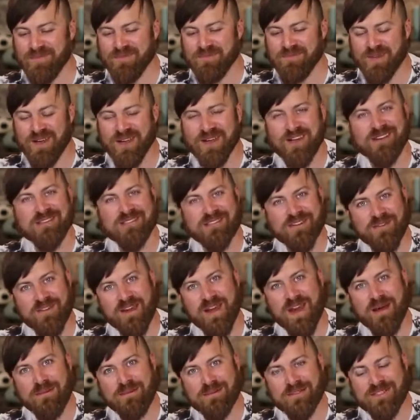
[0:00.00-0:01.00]
because of
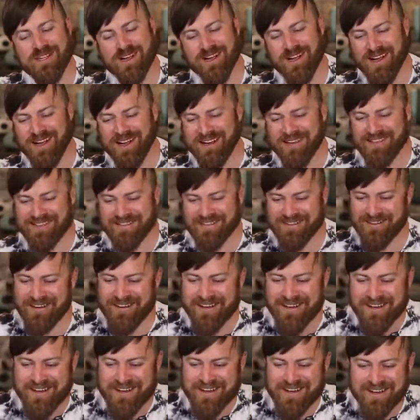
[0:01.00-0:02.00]
Amazon. So
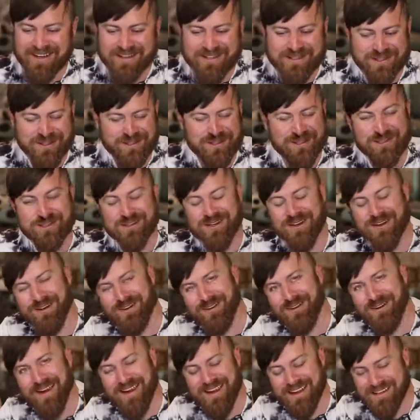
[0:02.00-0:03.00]
he's just
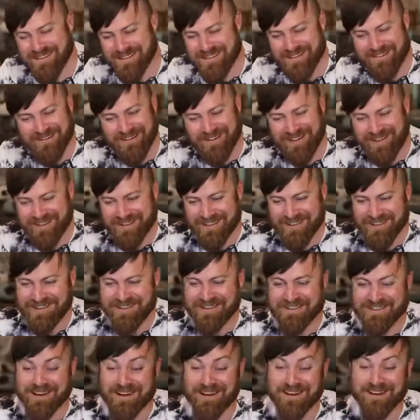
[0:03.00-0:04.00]
crazy rich. He
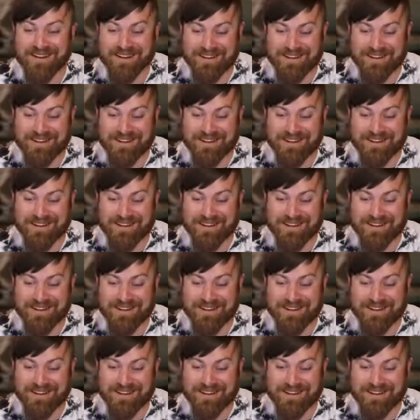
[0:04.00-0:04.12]
is a